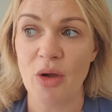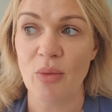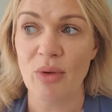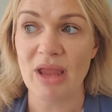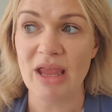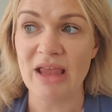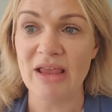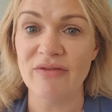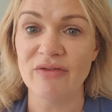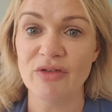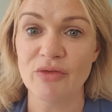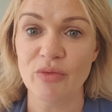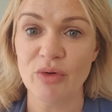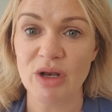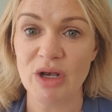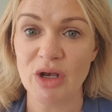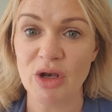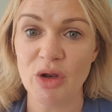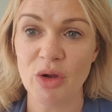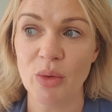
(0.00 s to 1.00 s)
Even if we
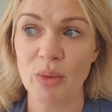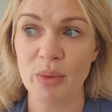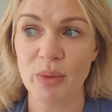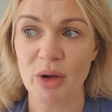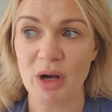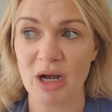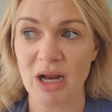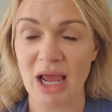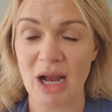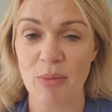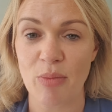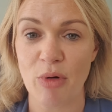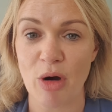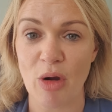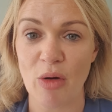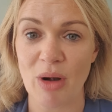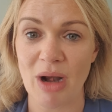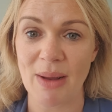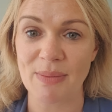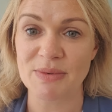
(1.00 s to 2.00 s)
knew we were going to get a
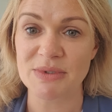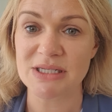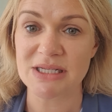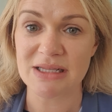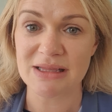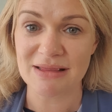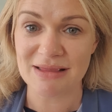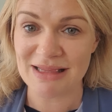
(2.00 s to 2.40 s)
prolapse,